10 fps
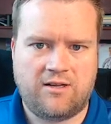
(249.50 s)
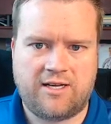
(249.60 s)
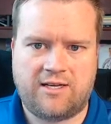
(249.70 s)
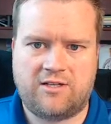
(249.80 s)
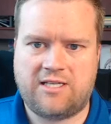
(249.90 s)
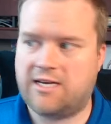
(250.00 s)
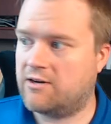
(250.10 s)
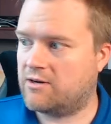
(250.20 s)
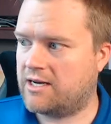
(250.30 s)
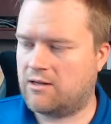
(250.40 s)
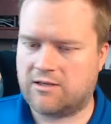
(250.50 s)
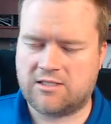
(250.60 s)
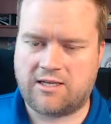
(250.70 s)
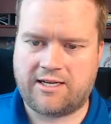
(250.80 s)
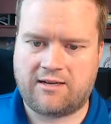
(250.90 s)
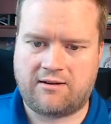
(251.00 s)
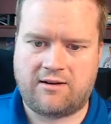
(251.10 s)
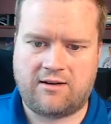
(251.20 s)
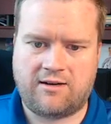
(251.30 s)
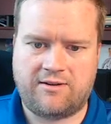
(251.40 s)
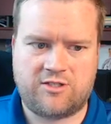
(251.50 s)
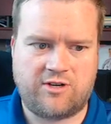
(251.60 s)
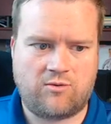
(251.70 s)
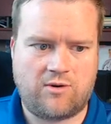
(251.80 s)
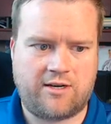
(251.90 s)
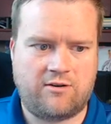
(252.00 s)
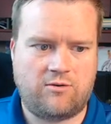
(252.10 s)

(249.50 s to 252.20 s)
Yeah, you can see here it kind of looks like this drink water.